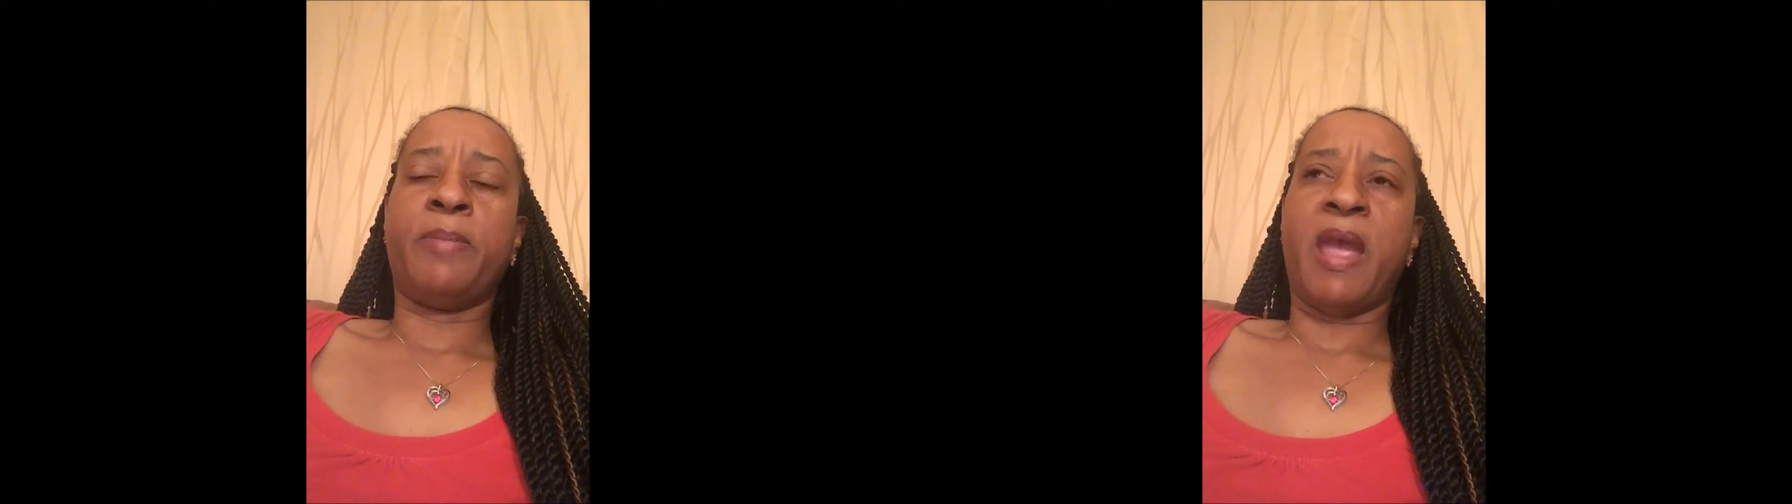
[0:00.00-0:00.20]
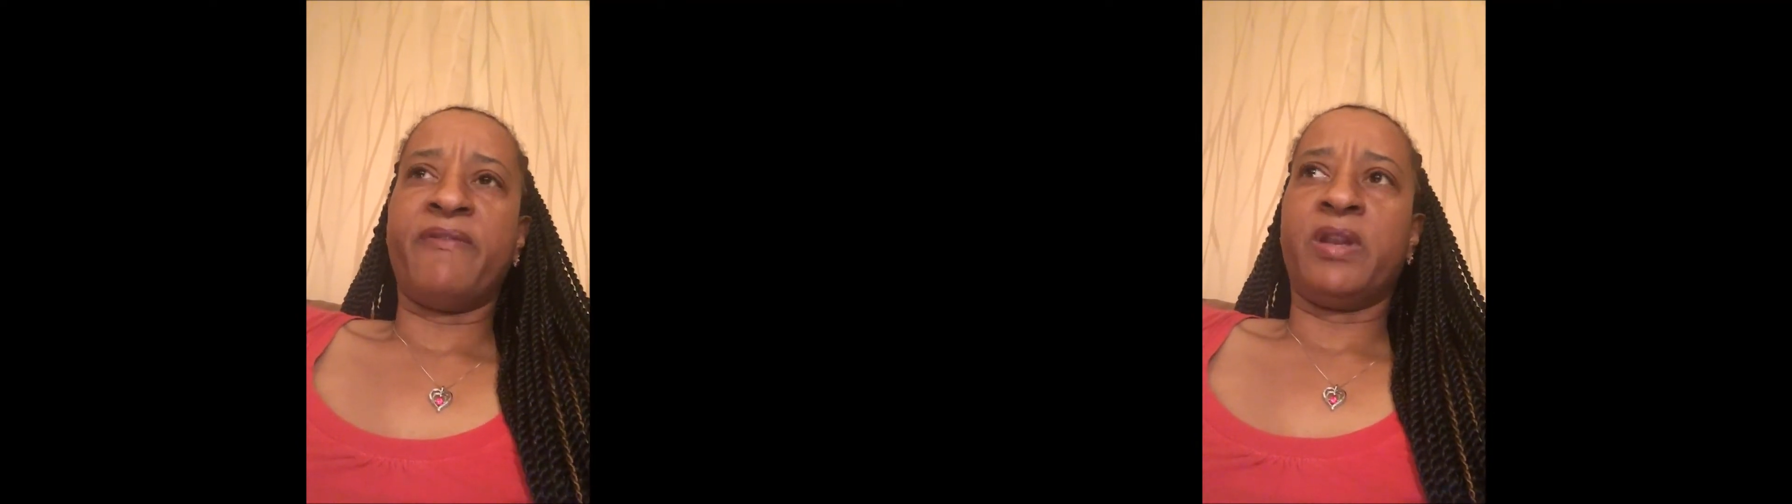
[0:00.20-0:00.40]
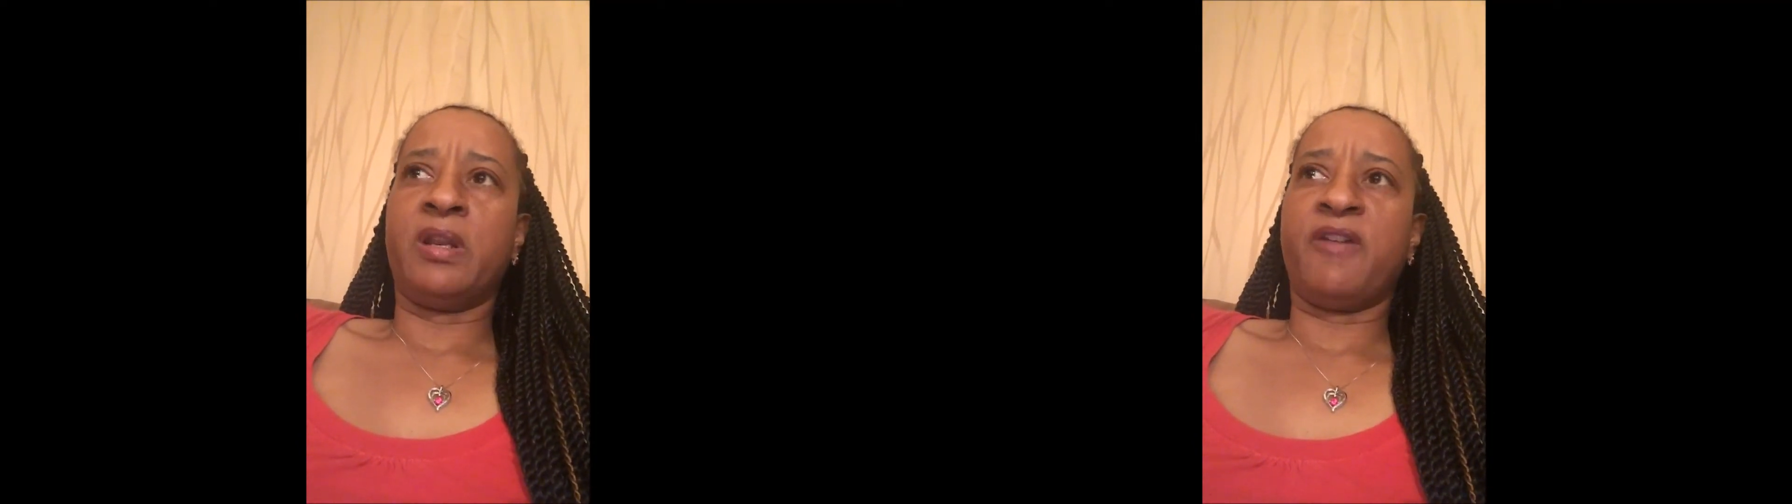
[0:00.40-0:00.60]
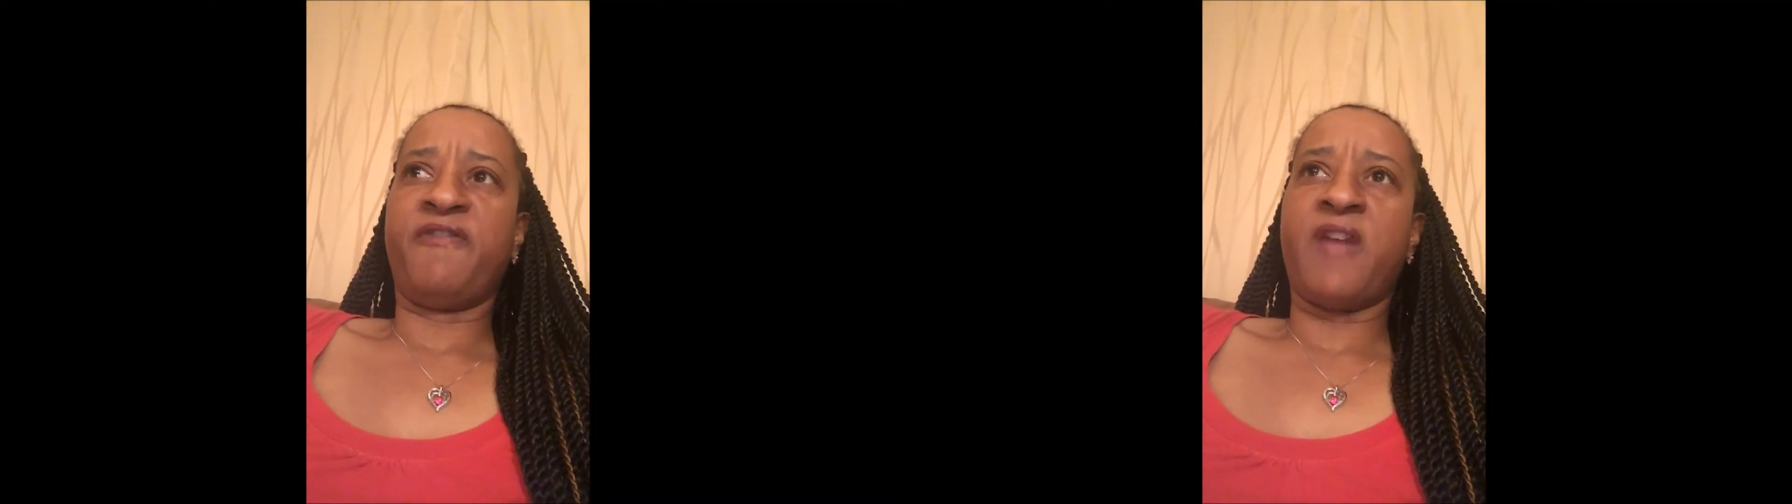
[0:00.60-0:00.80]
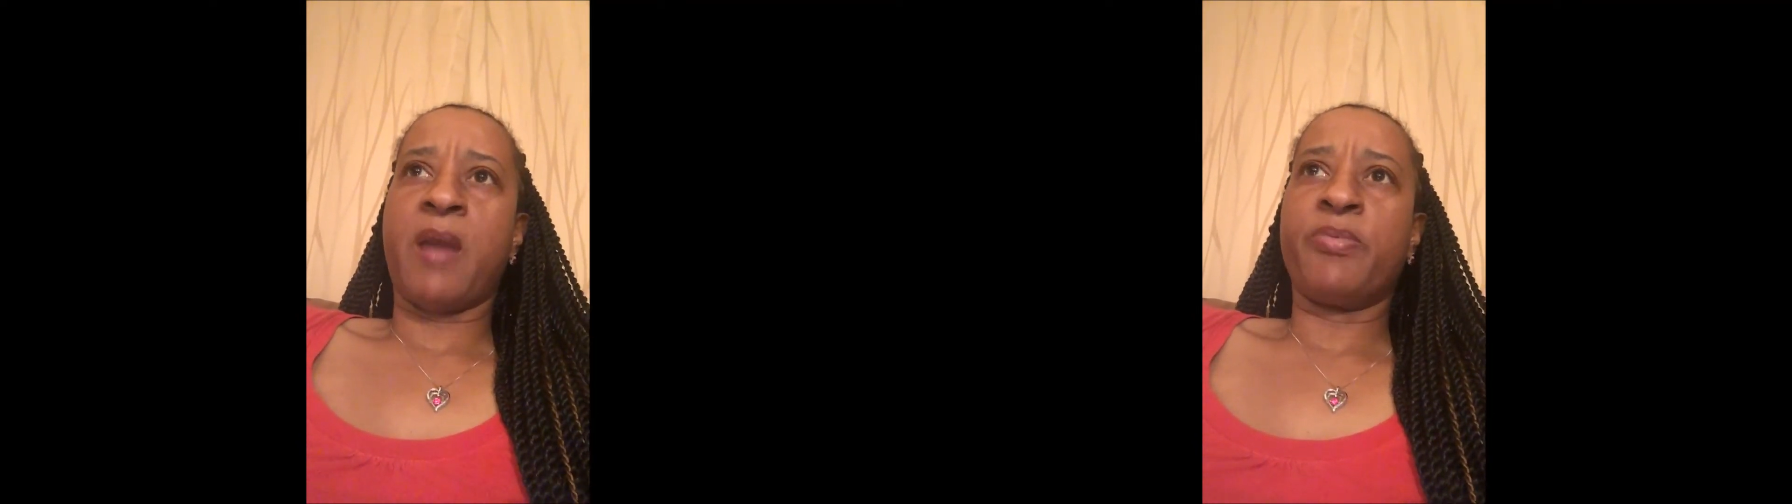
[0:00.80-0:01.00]
up having
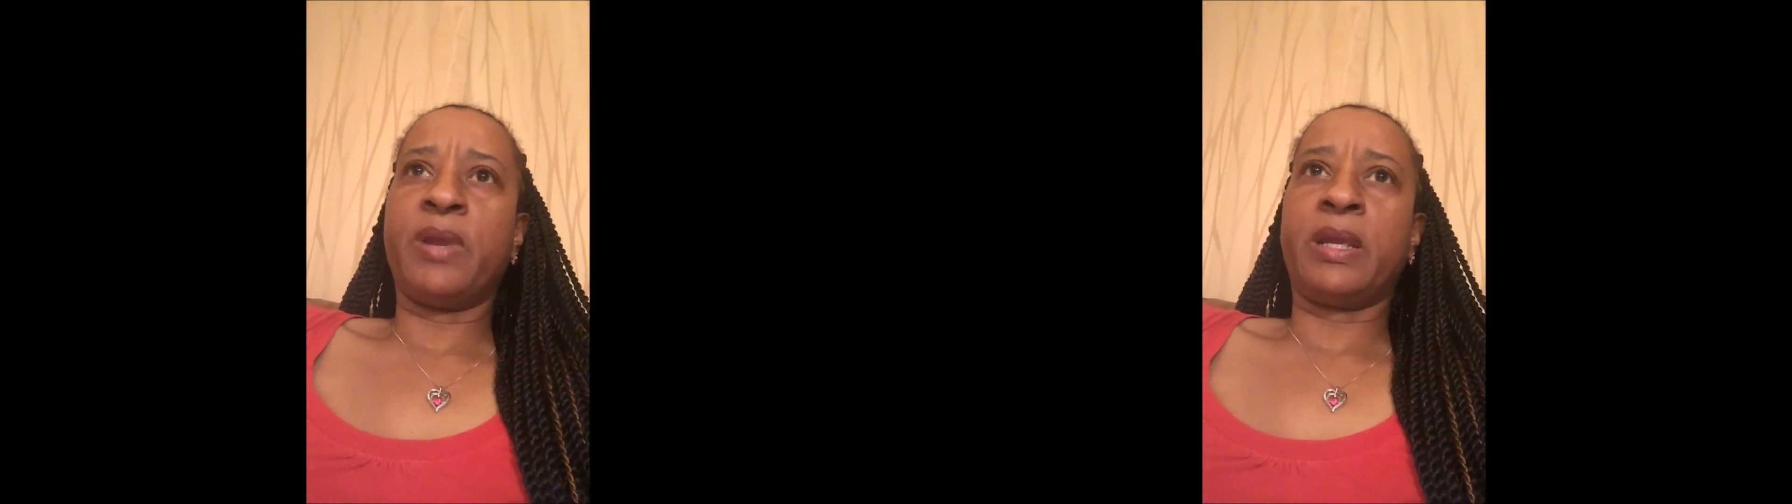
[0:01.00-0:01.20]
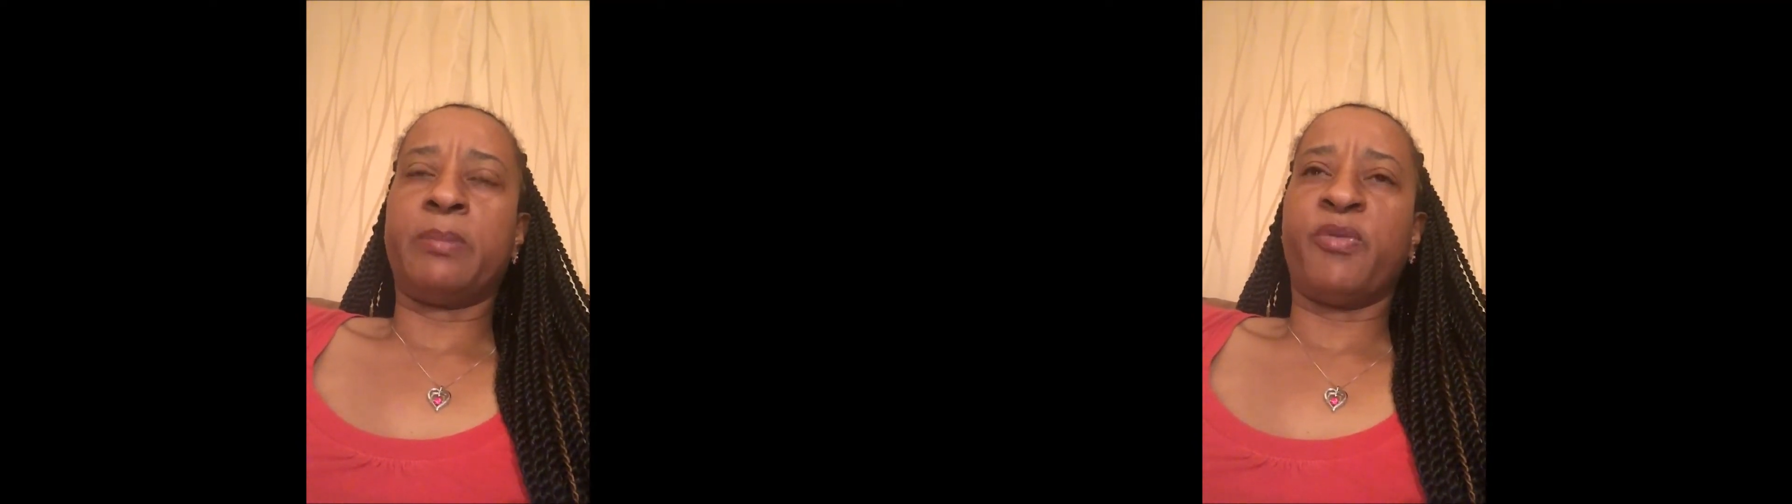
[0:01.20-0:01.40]
enough fabric.